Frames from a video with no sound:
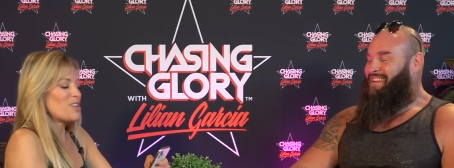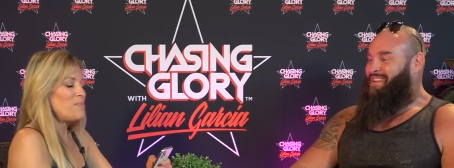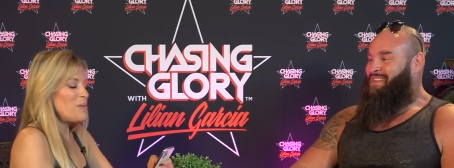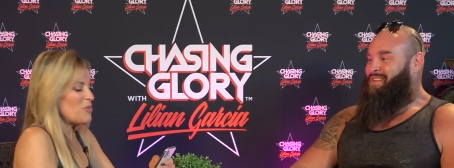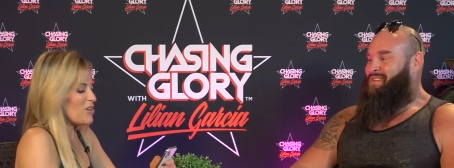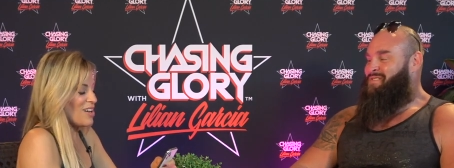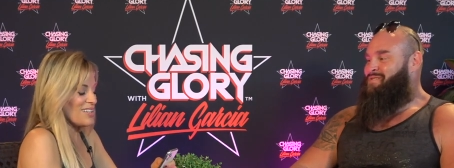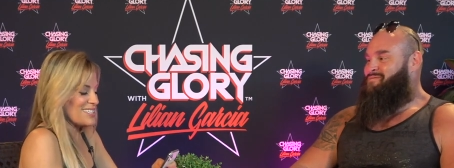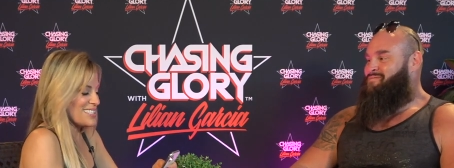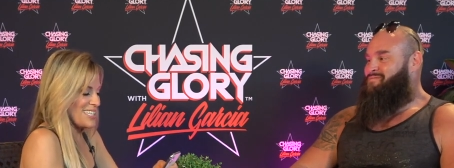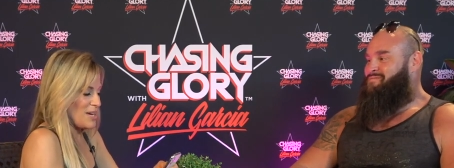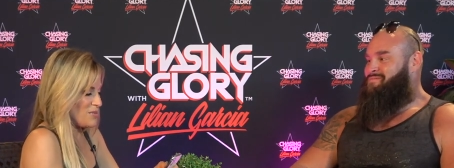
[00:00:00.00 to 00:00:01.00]
Speaker 1: Some people call
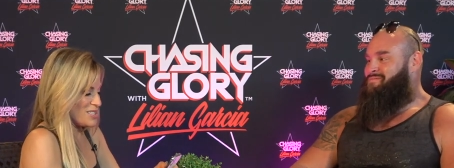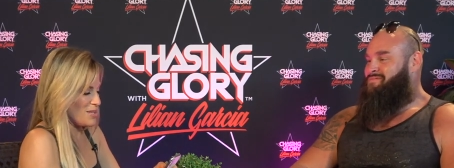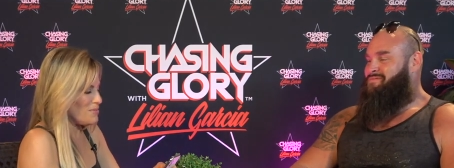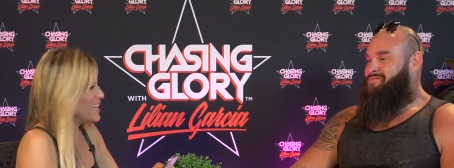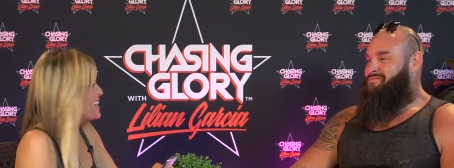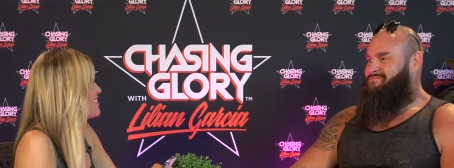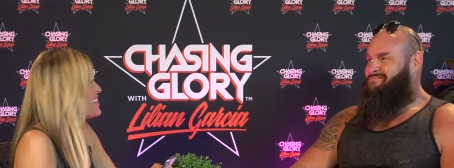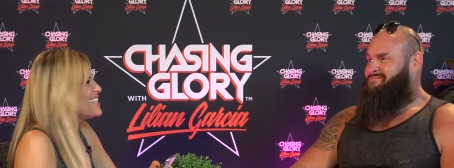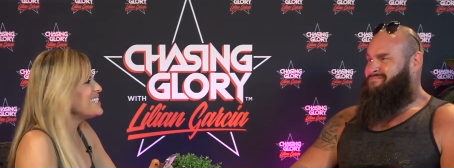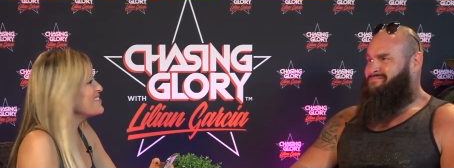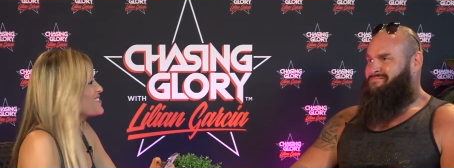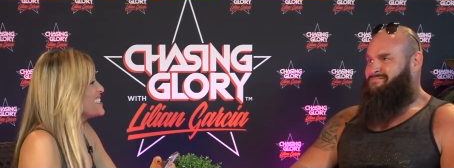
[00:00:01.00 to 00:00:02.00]
it a sandwich. I'm like,
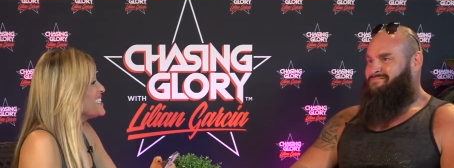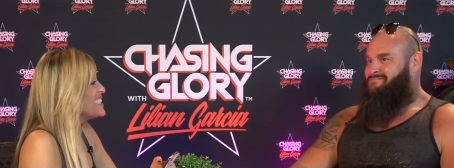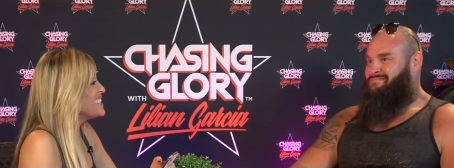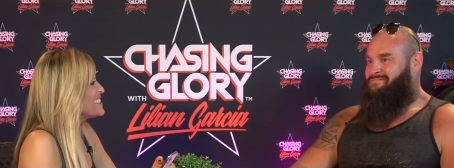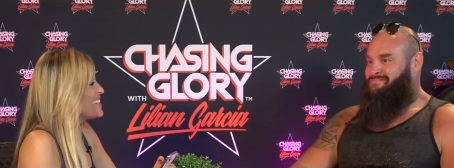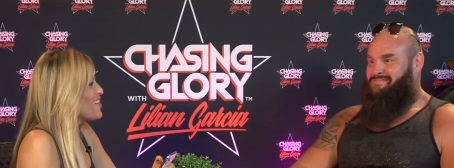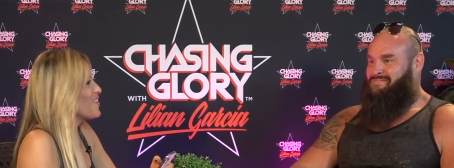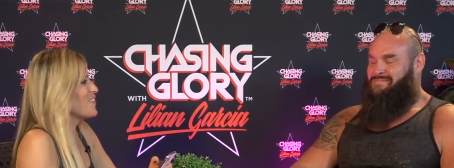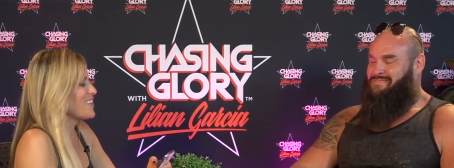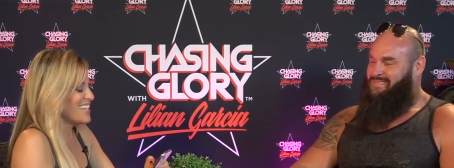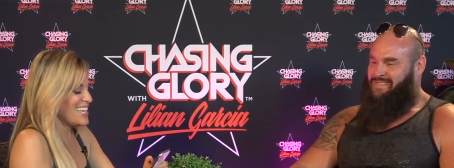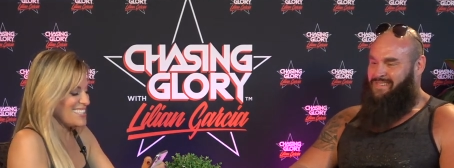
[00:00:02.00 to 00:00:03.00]
what? Really?
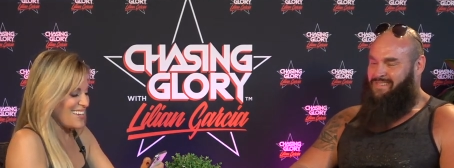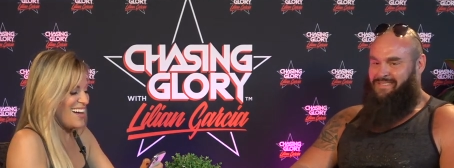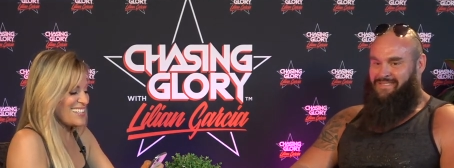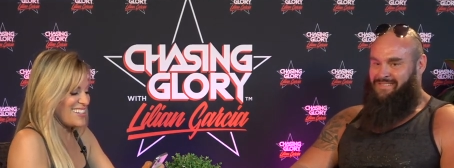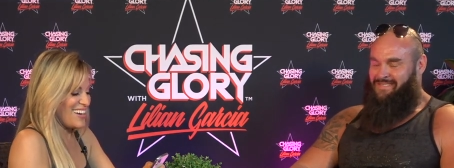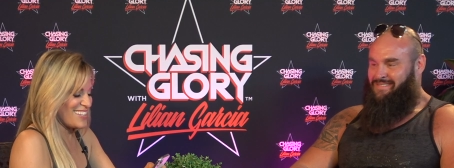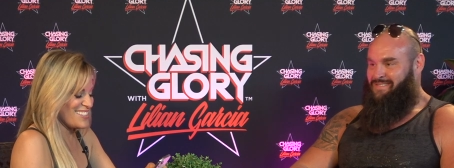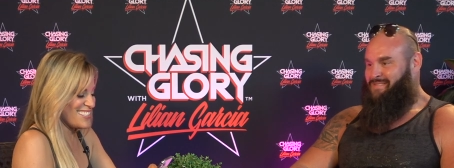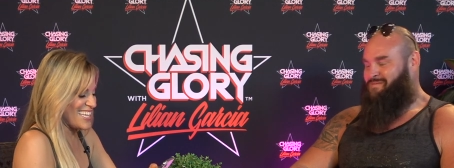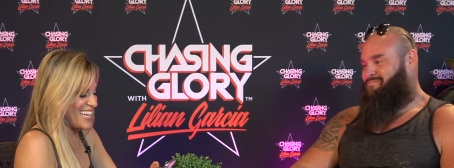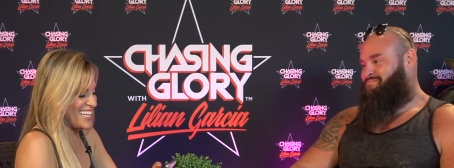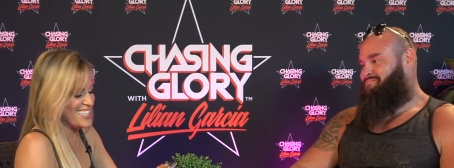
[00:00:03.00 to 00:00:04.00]
No, it's a hot dog. You
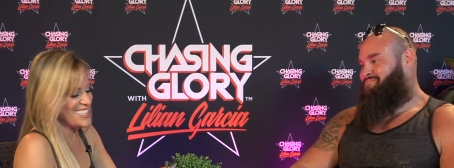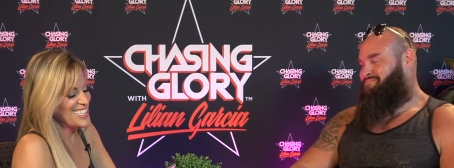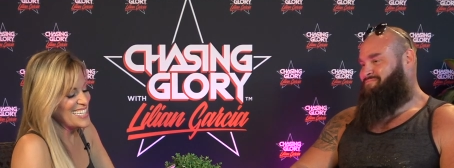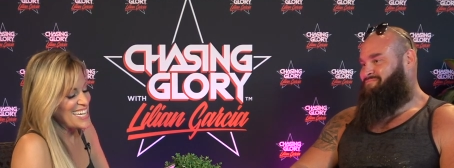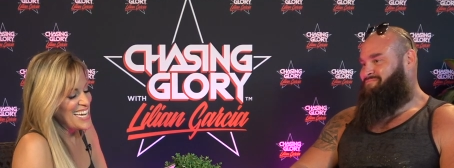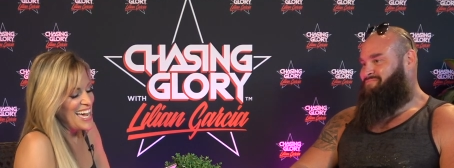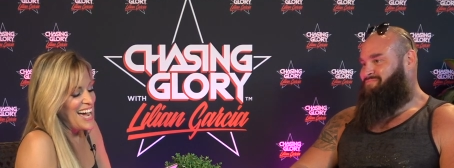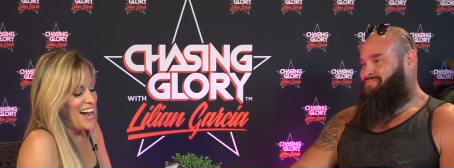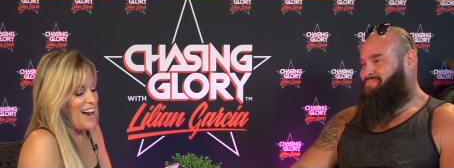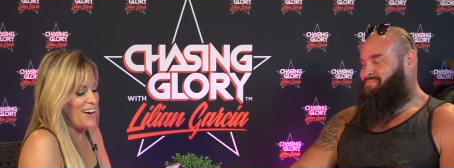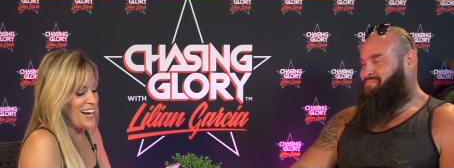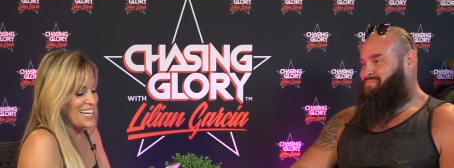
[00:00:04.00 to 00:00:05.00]
said it.
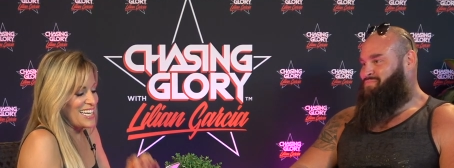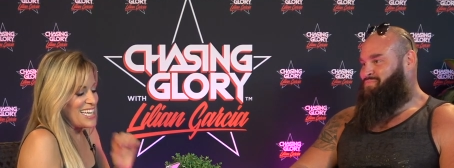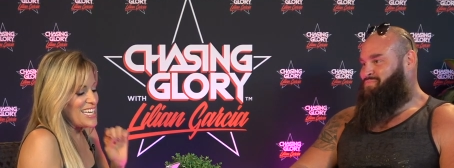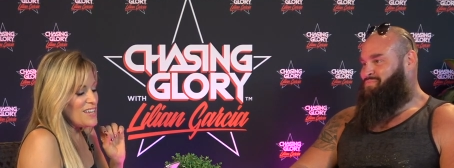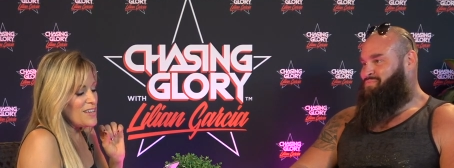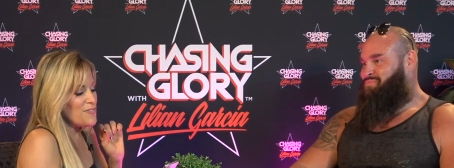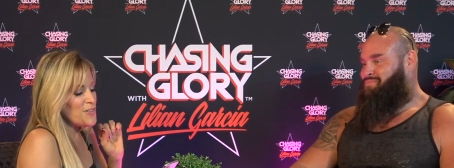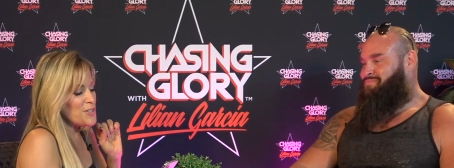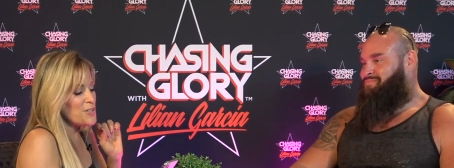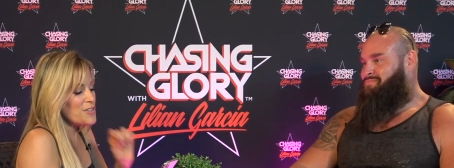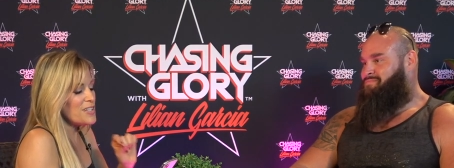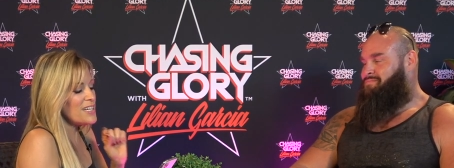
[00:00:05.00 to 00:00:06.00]
All right. If
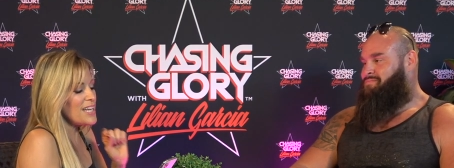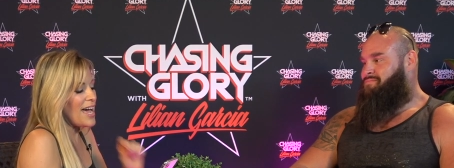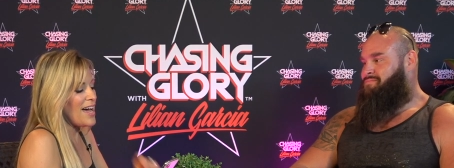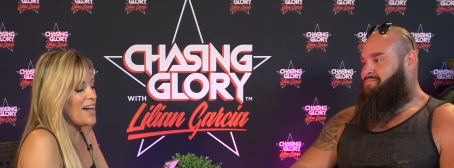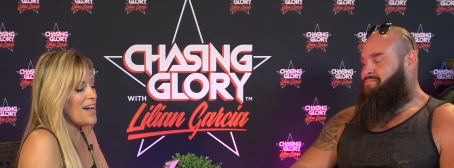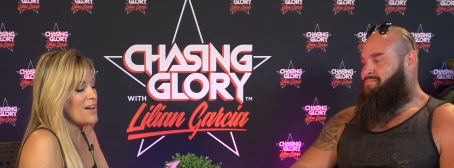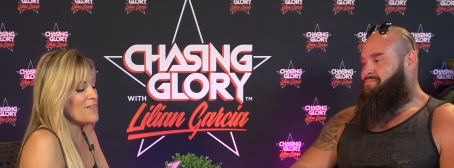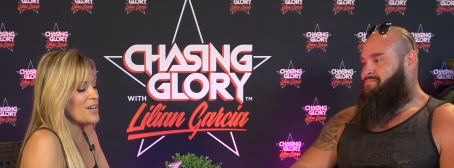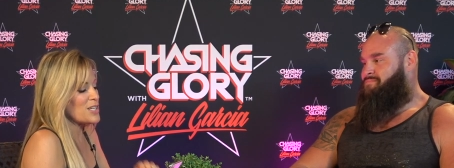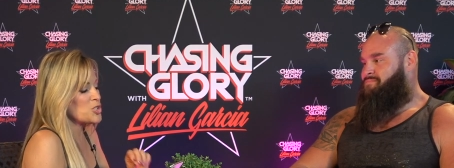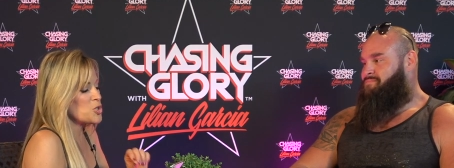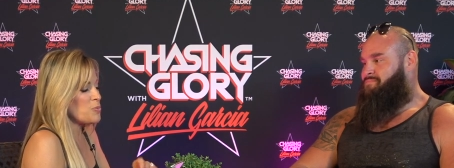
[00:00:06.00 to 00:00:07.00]
you could have
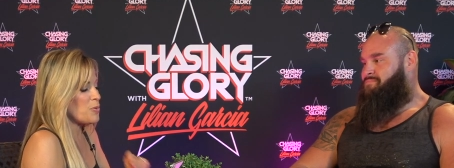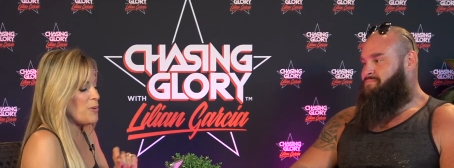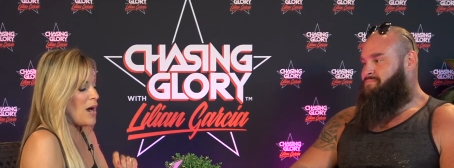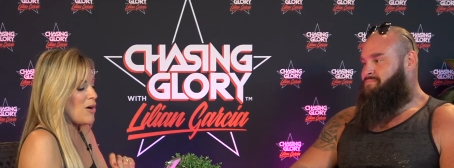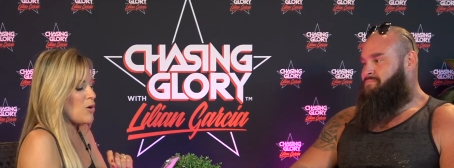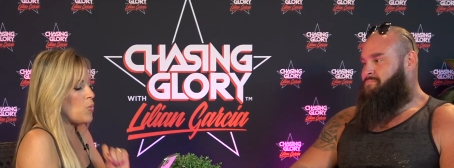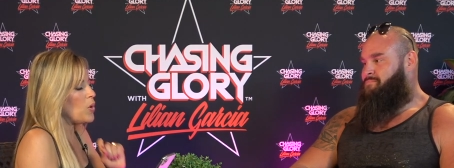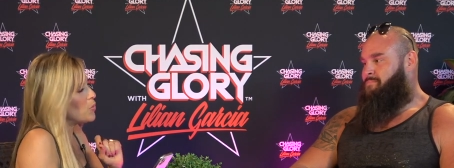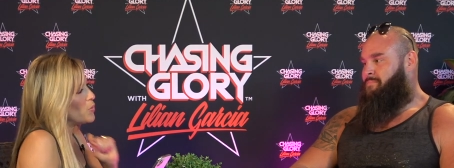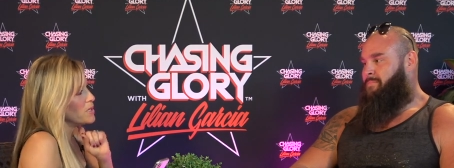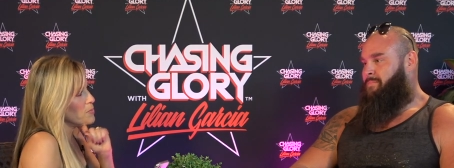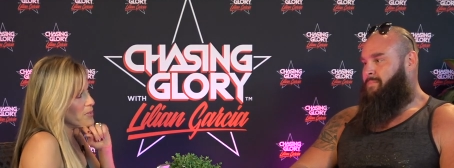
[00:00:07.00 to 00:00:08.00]
a superpower,
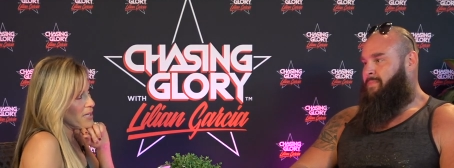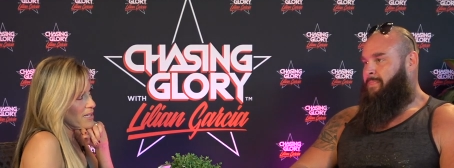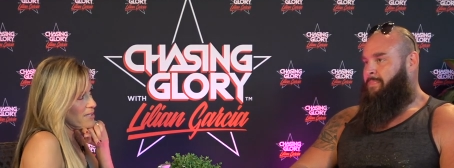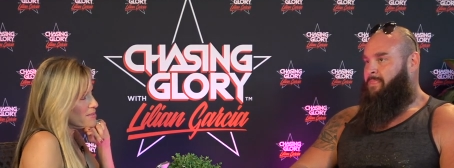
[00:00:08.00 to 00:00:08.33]
what would it be?